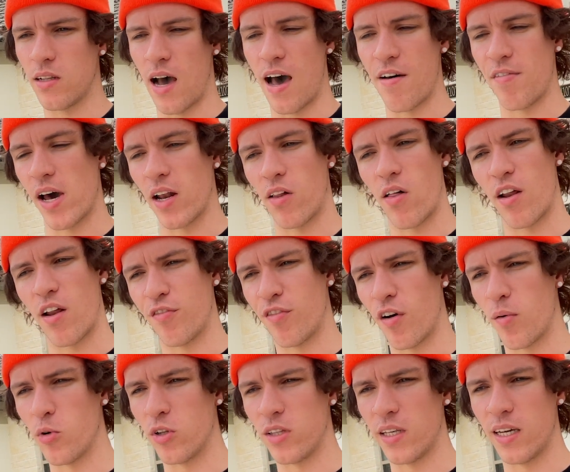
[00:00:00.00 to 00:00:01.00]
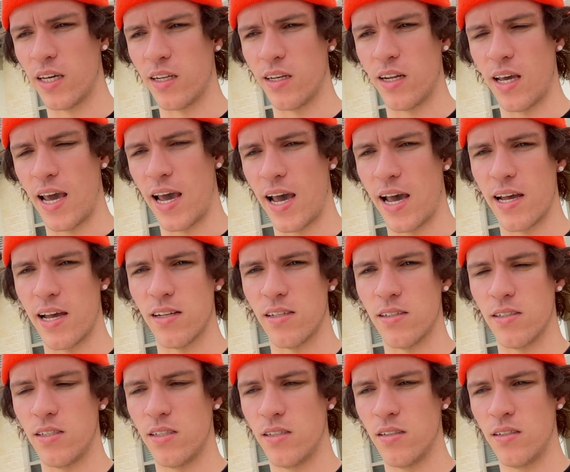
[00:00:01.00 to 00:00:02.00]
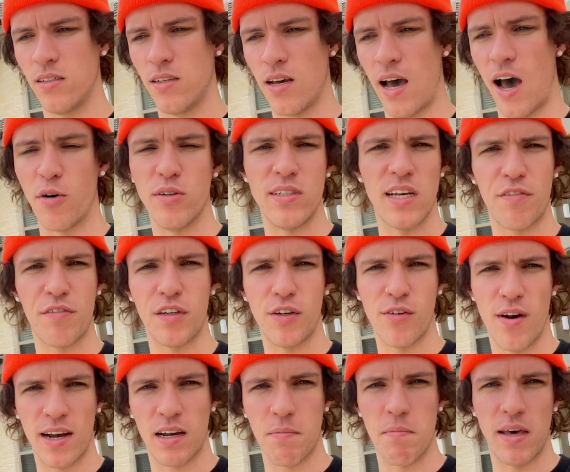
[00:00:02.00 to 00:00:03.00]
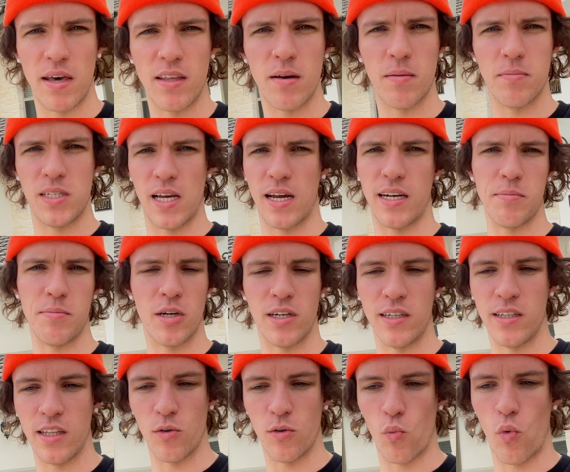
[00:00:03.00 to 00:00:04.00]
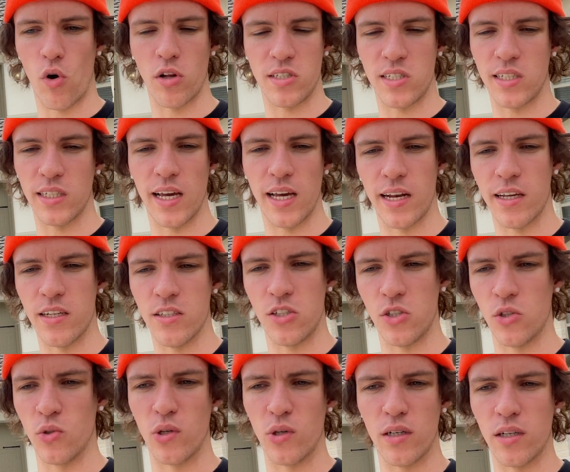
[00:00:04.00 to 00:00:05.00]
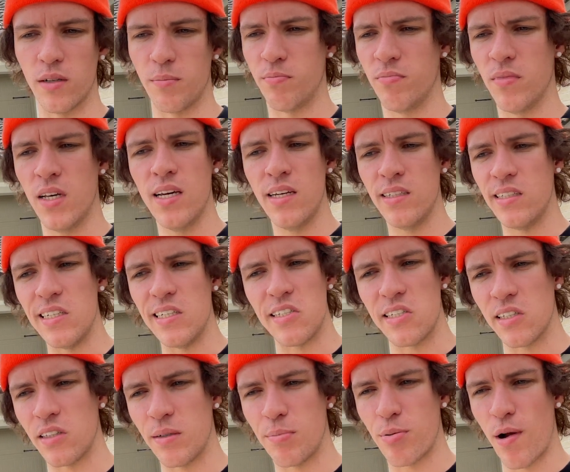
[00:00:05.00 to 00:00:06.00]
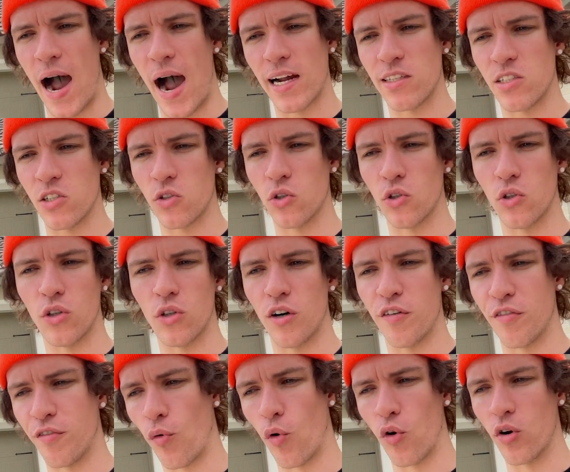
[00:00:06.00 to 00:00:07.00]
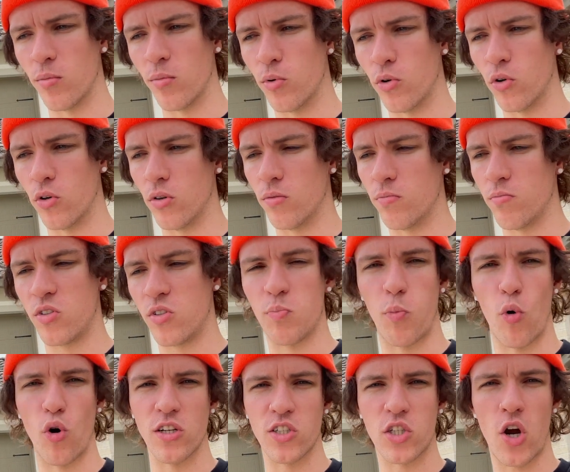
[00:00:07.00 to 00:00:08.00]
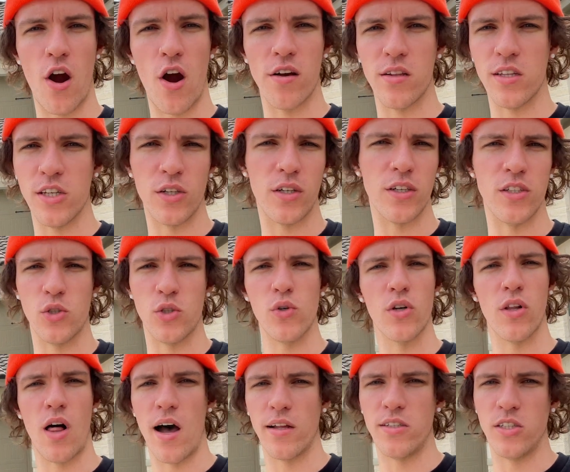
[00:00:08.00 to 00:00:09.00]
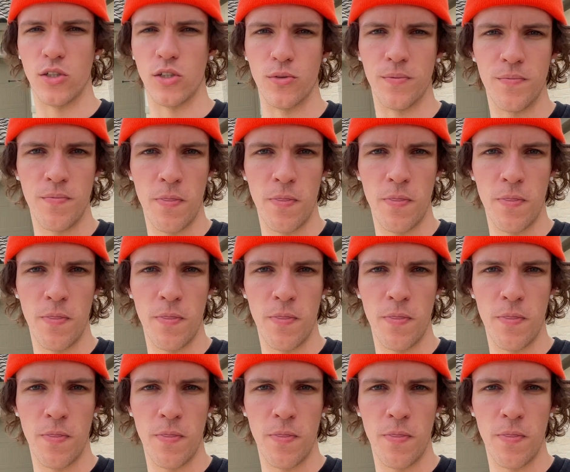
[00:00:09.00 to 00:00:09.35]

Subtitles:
I've had a lot of fun with it, and I would definitely recommend them to anybody that wants to get into a decently practical, affordable sports car that you can do a lot to.